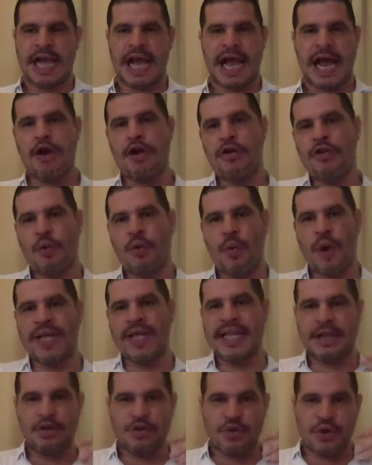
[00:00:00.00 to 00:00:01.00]
Another way
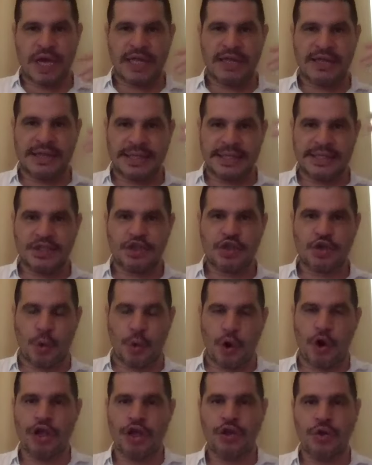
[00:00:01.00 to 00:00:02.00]
that you can
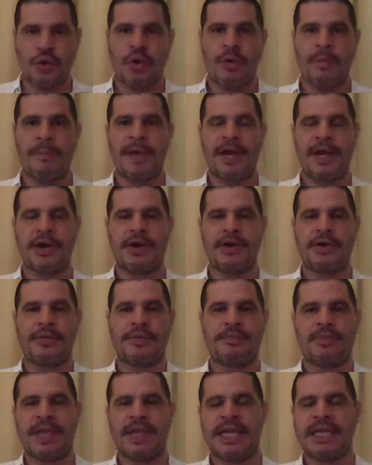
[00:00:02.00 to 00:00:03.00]
destroy your competitor
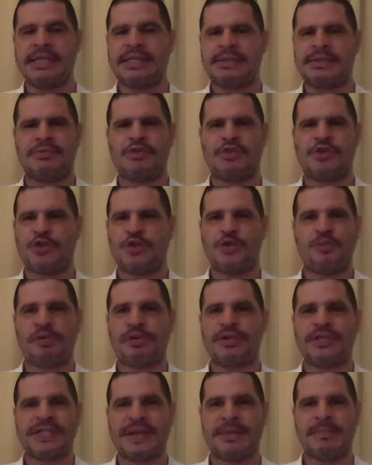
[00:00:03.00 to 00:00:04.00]
is
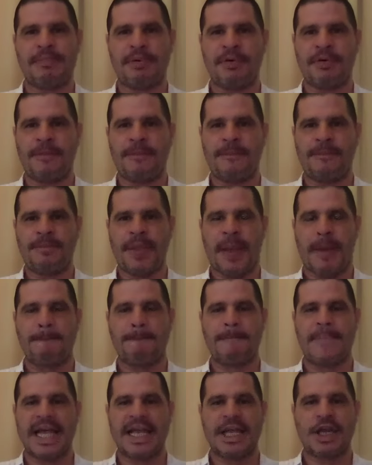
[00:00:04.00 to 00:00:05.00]
super simple,
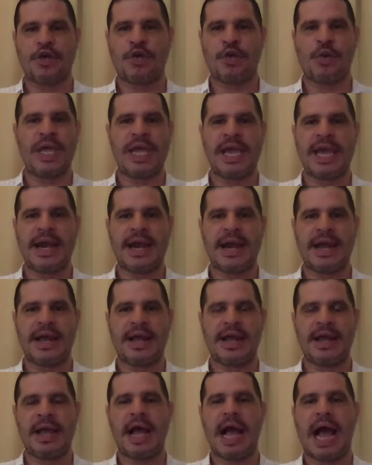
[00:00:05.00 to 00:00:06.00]
by
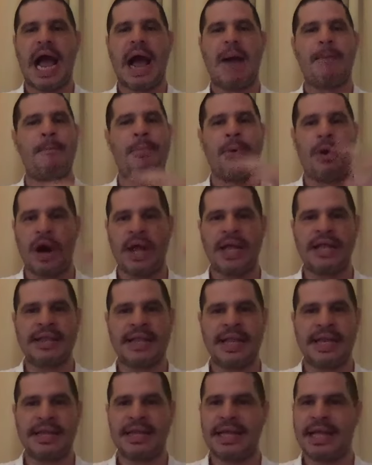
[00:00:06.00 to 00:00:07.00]
creating a
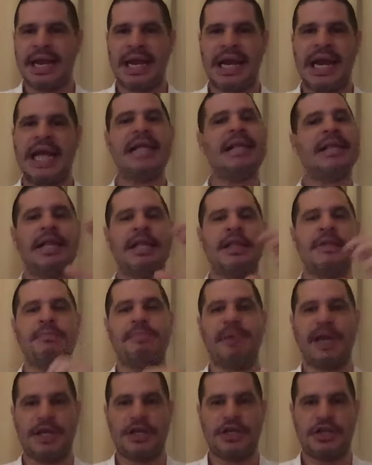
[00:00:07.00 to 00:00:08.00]
branded landing
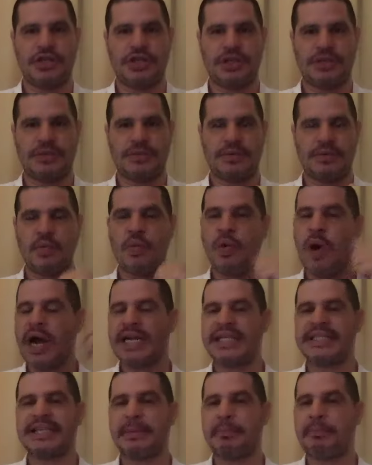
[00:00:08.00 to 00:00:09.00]
page. What
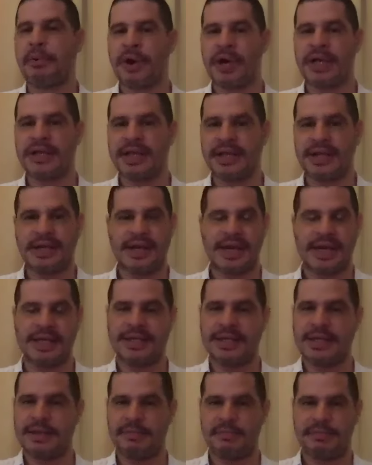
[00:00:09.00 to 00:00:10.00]
is a branded
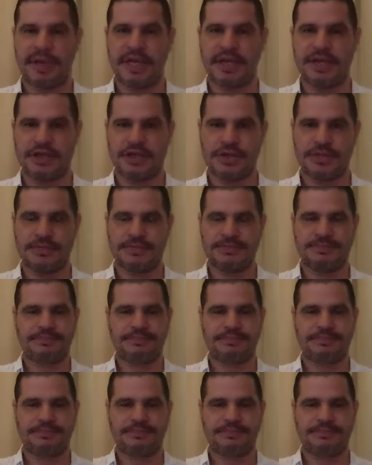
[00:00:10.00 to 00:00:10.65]
landing page?